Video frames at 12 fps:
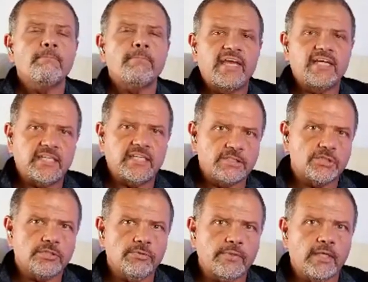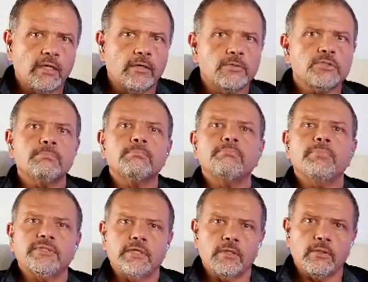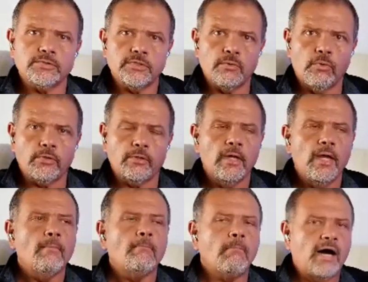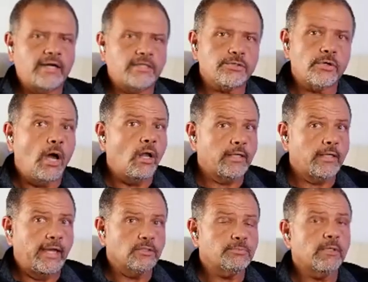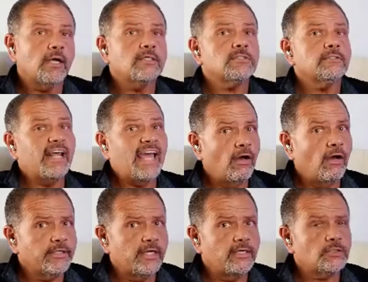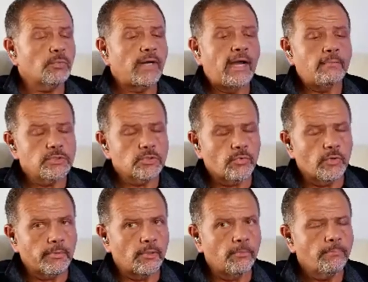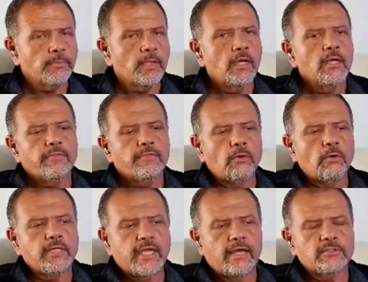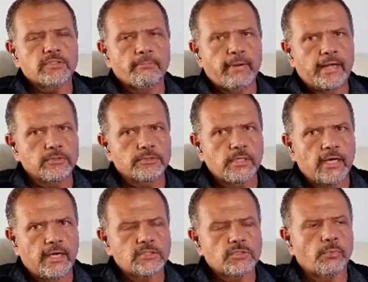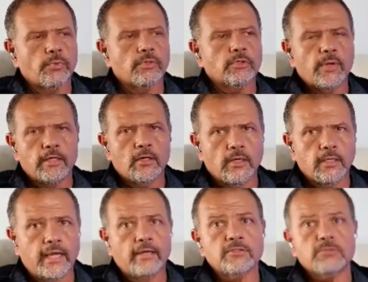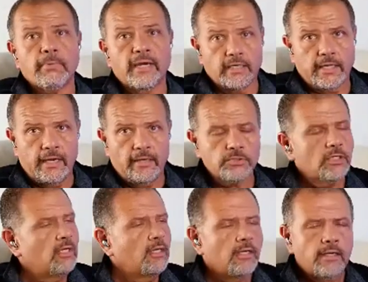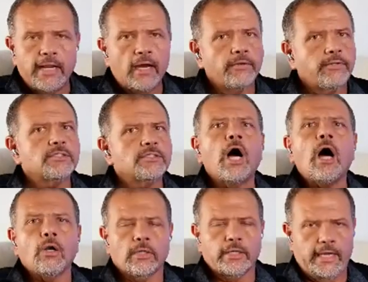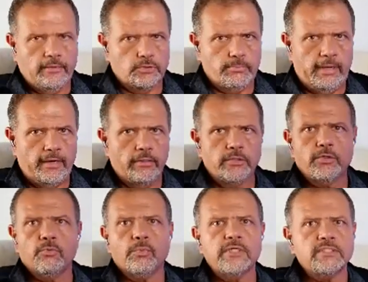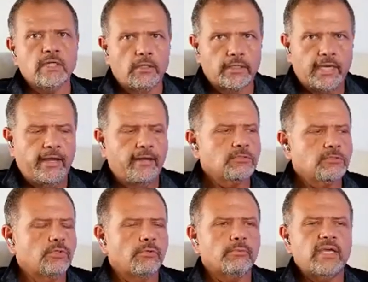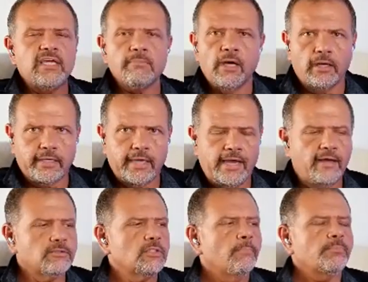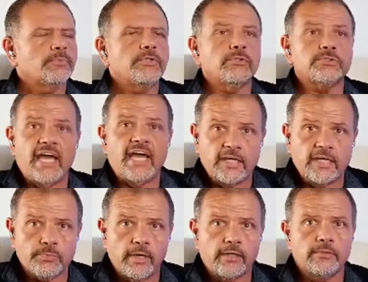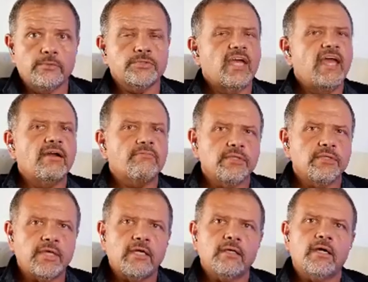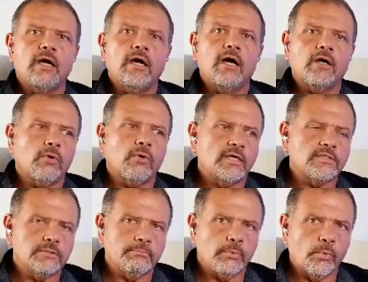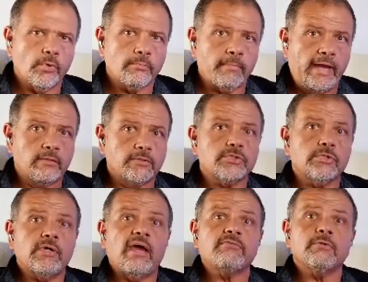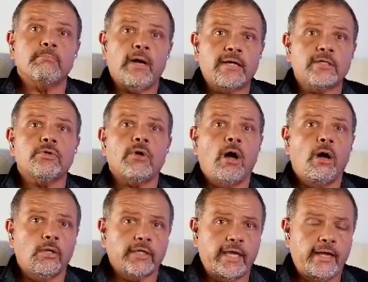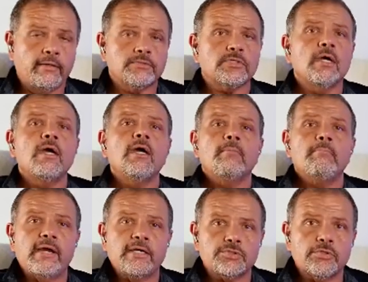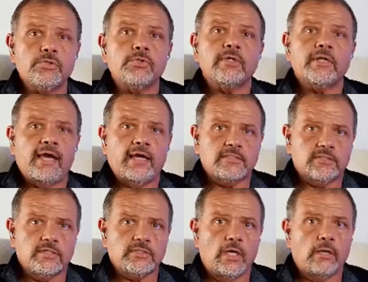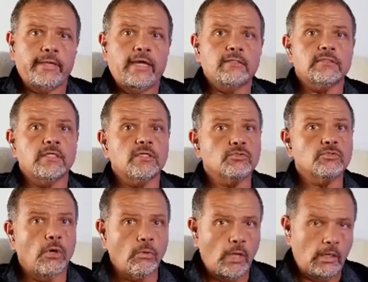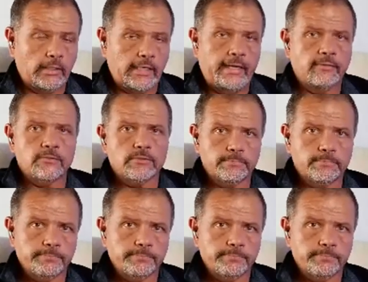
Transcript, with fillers: Pay attention to the alerts, put the alerts in order. Monitor all accounts because nowadays, when I was a criminal, the only accounts that mattered to us were credit card accounts, bank accounts. Nowadays, all accounts matter your retail accounts, your email accounts, your tax records, everything across the board matters. So you have to monitor all accounts, make sure you can access all accounts and control all accounts.